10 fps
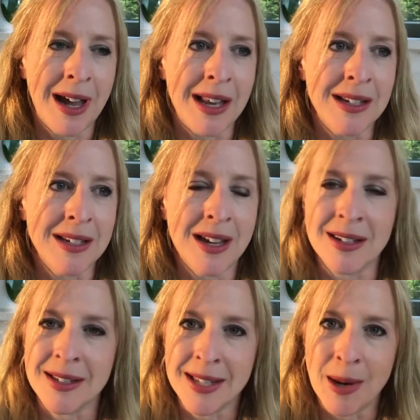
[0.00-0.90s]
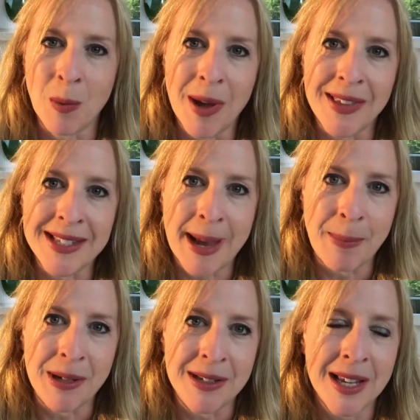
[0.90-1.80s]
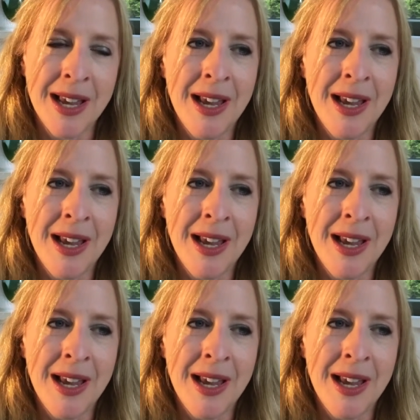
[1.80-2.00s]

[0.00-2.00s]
and understand why this happened.